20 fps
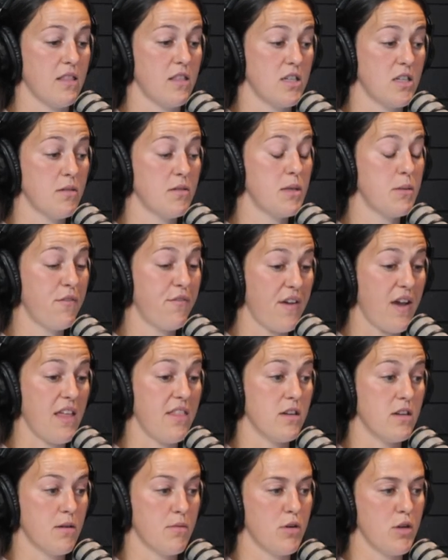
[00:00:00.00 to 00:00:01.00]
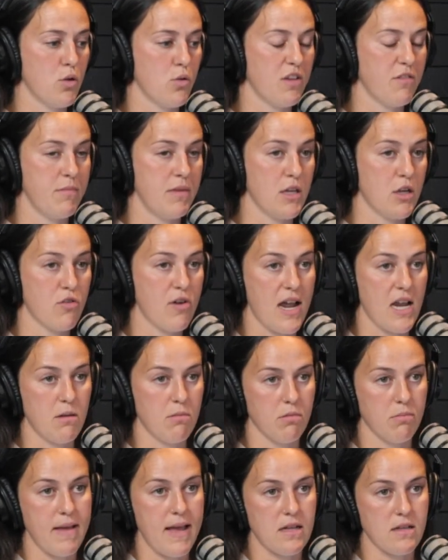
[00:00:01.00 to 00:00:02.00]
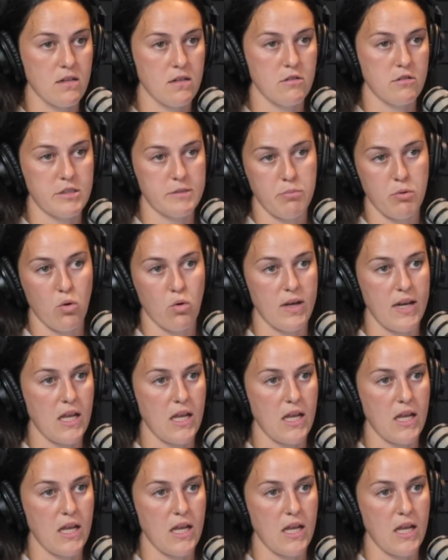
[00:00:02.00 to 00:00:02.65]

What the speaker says: to be fair, the W gave me incredible medical support.